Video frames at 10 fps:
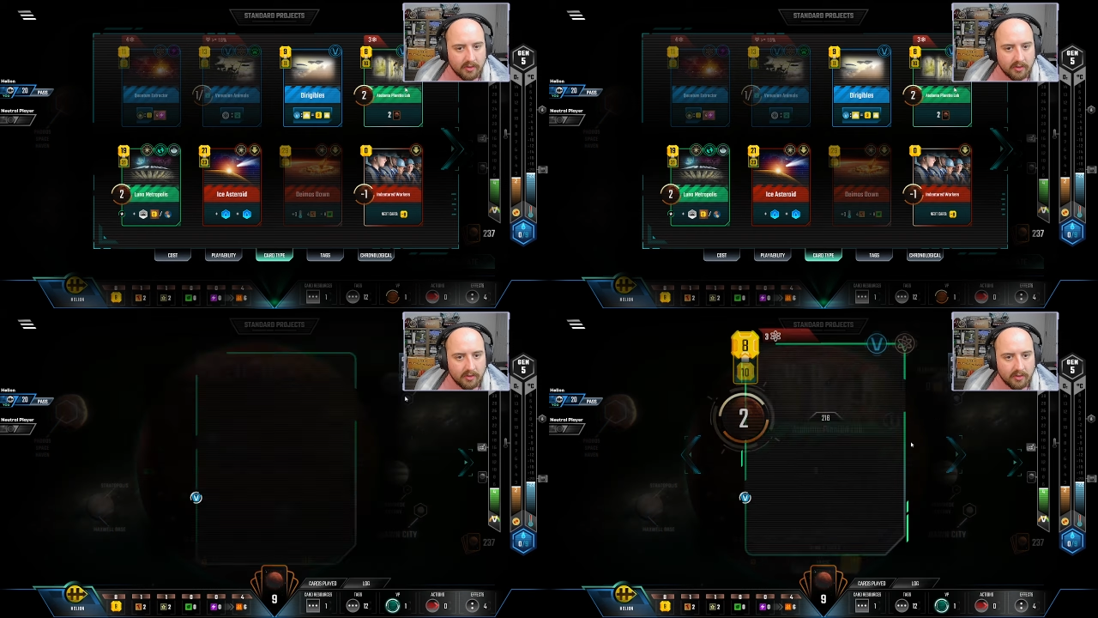
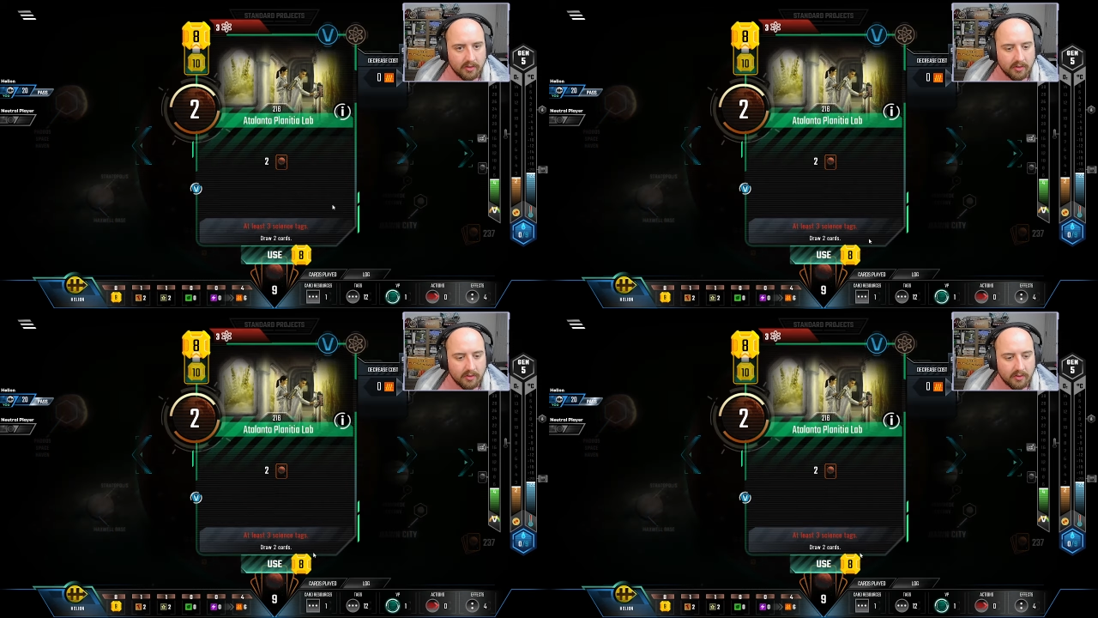
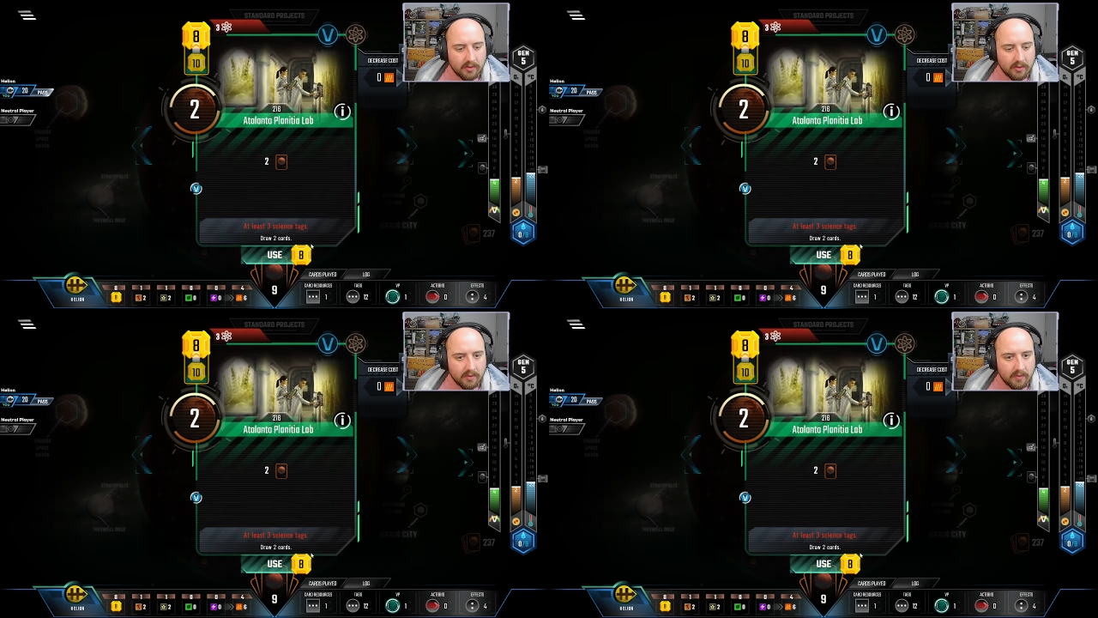
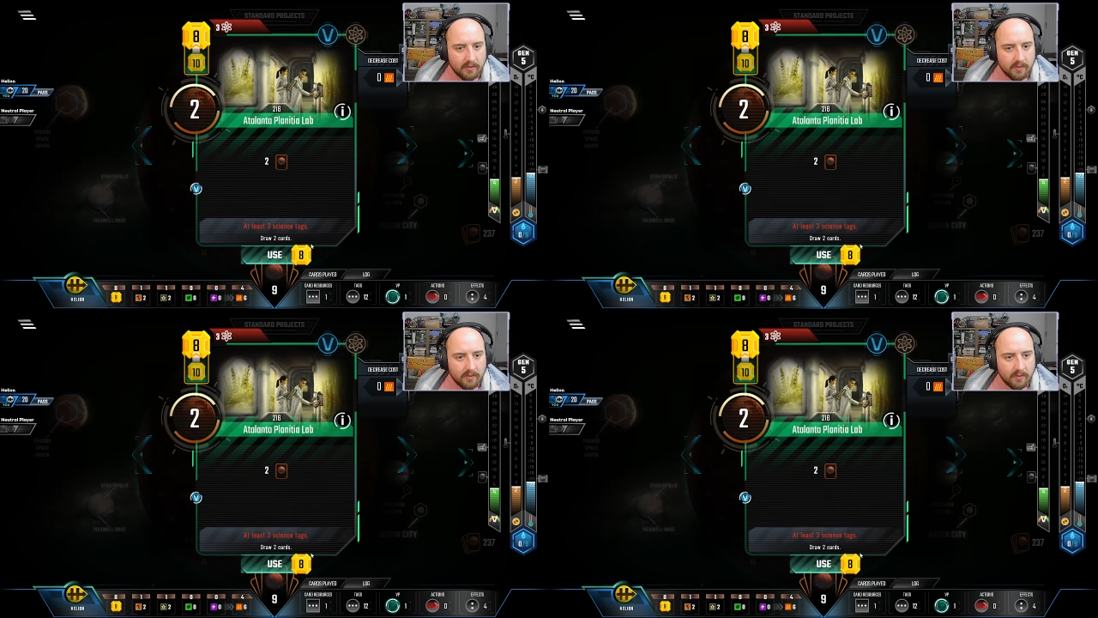
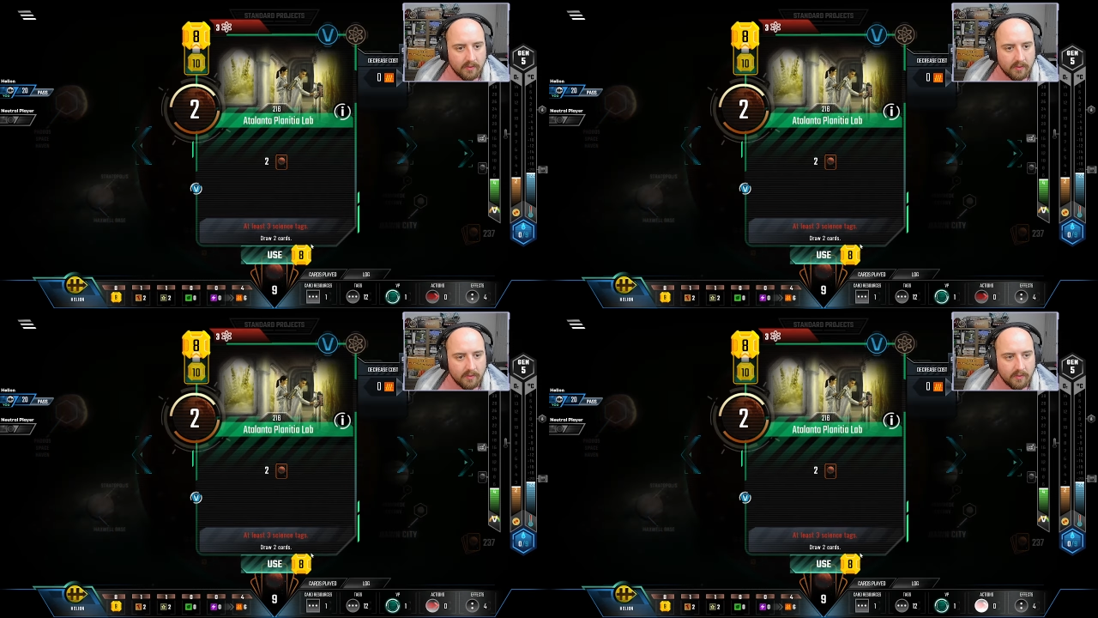
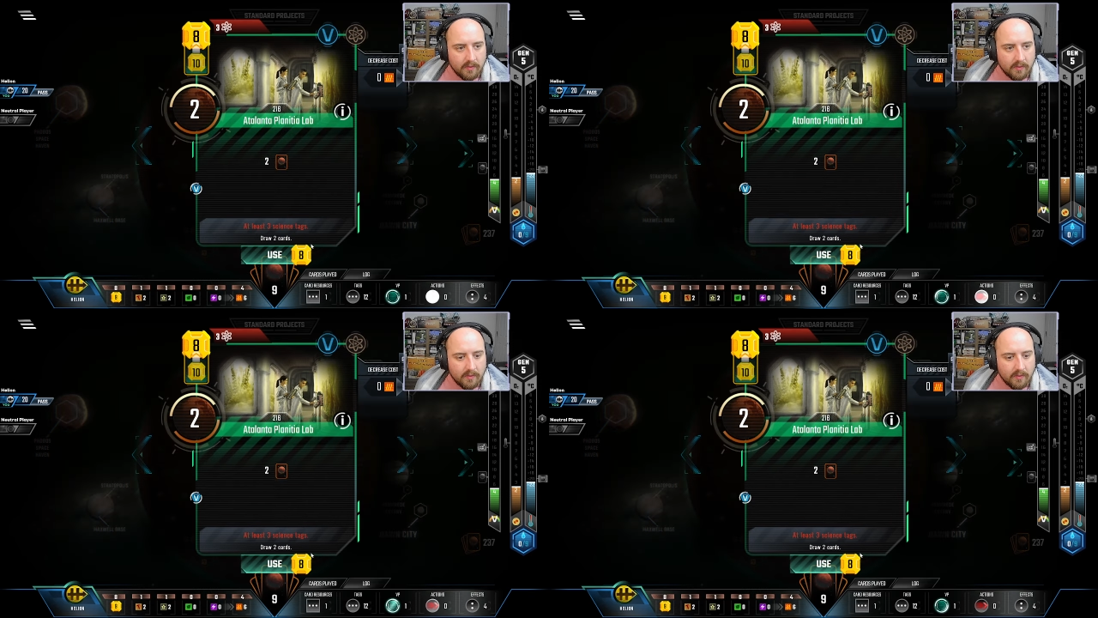
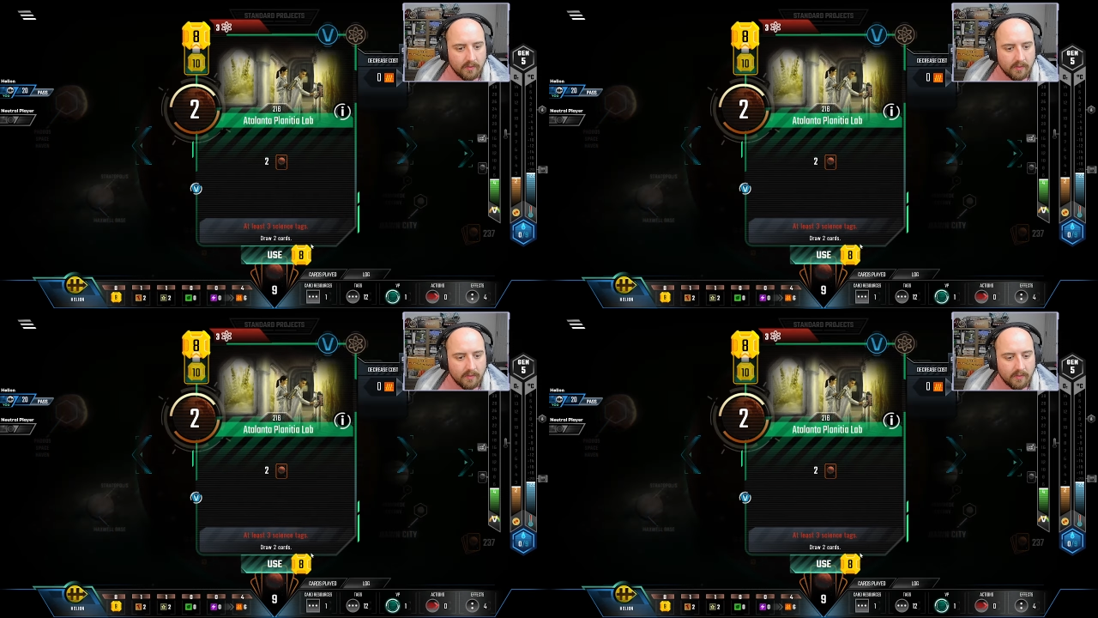
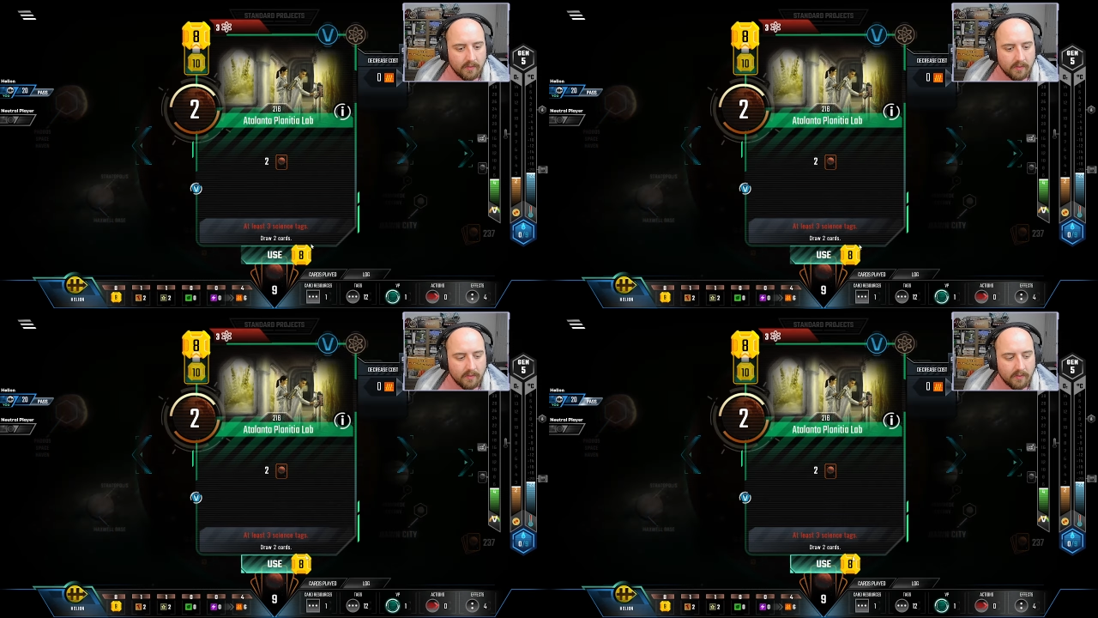
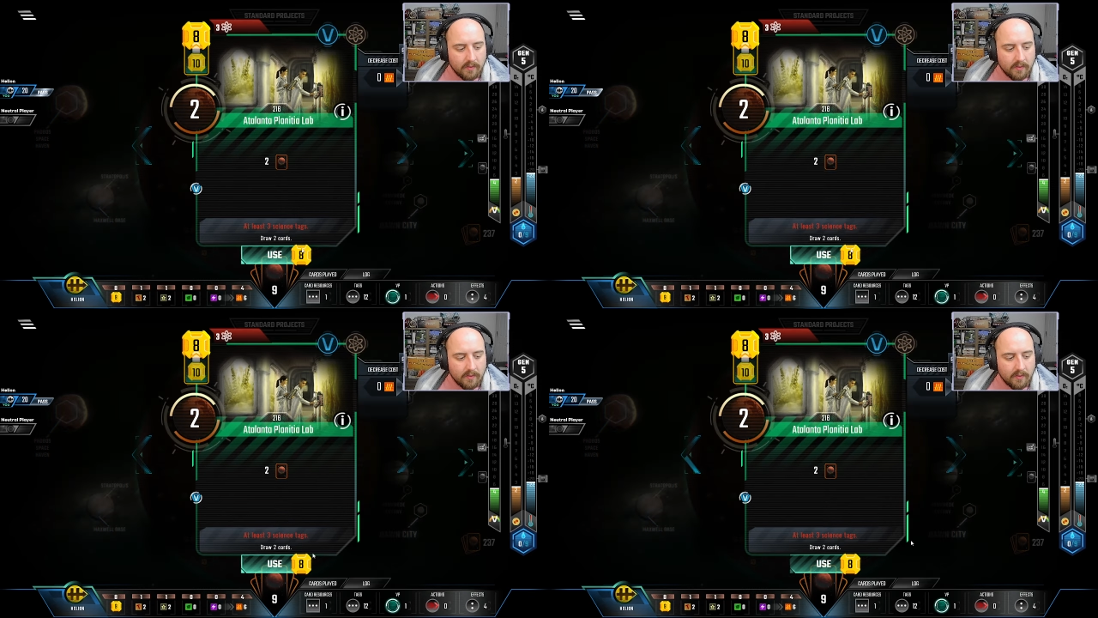
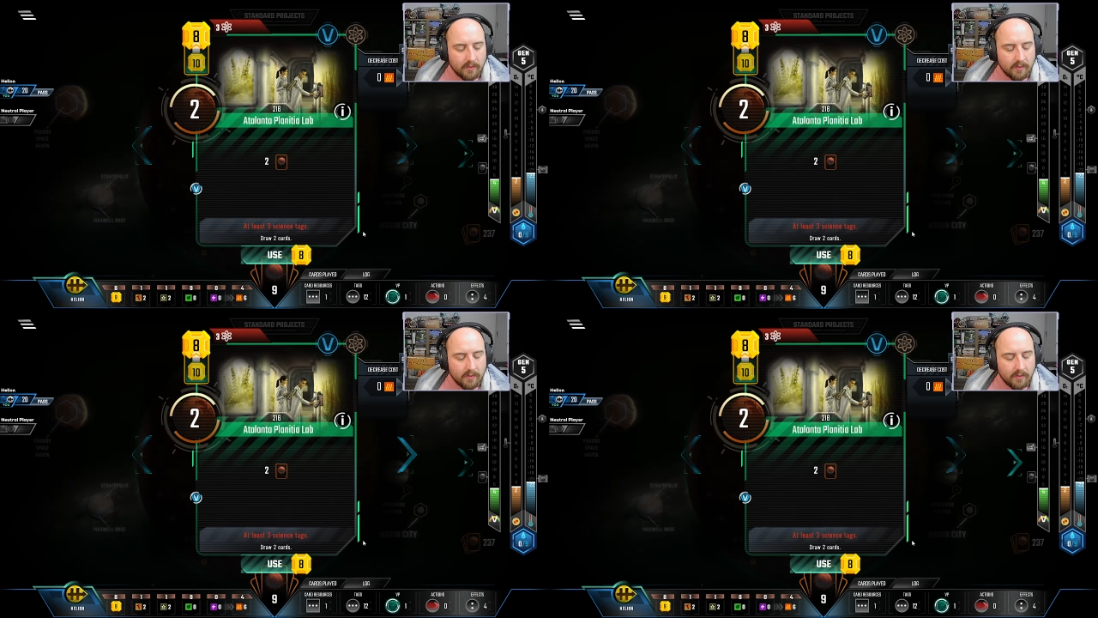
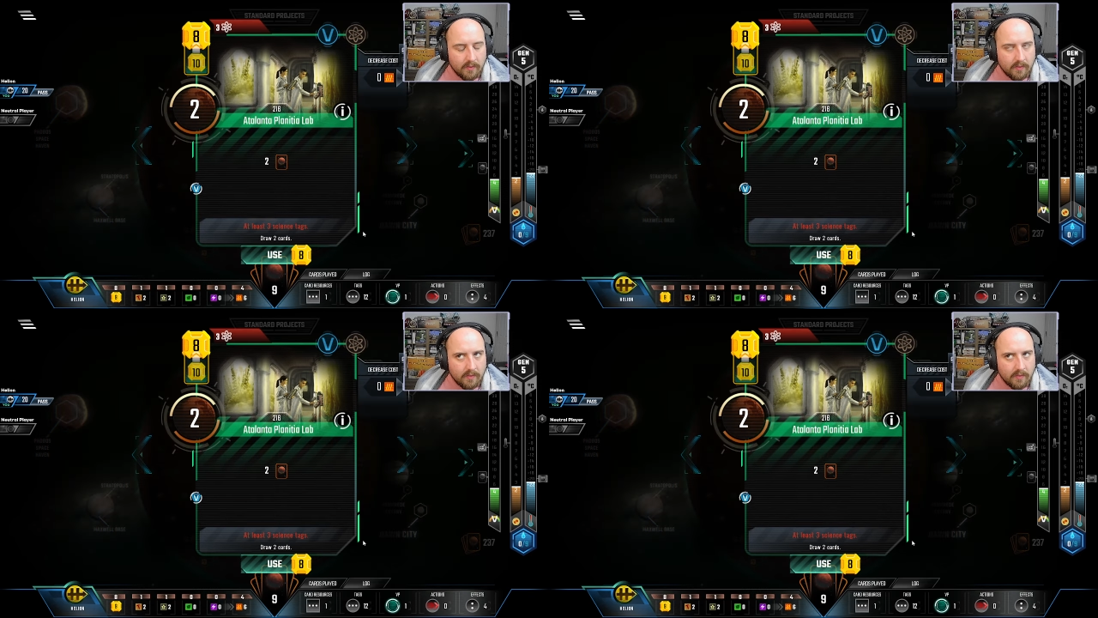
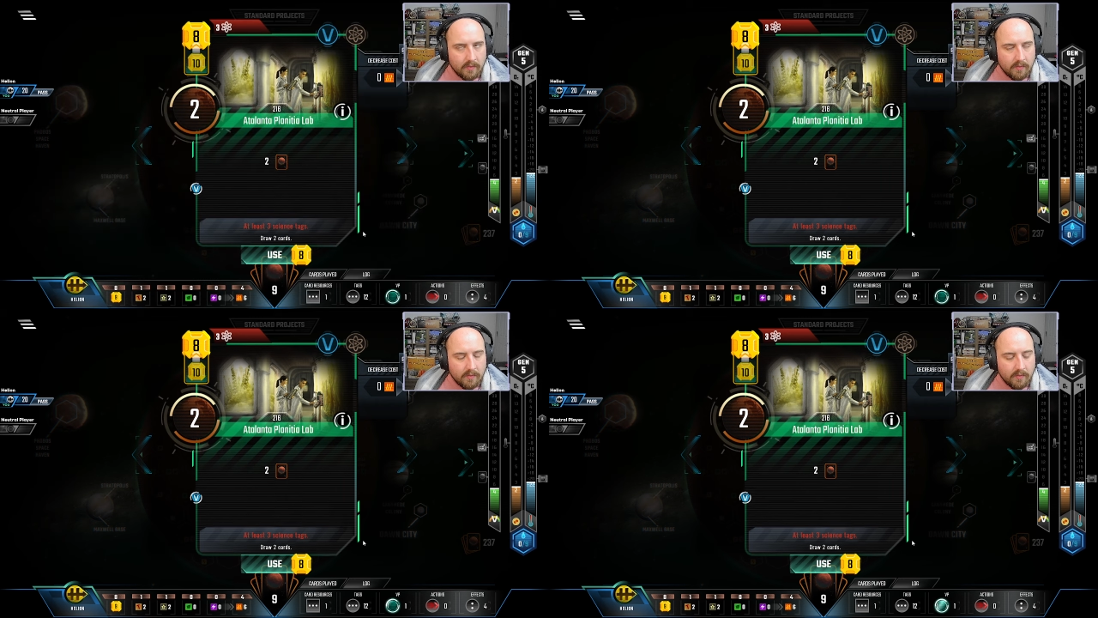(no one is talking)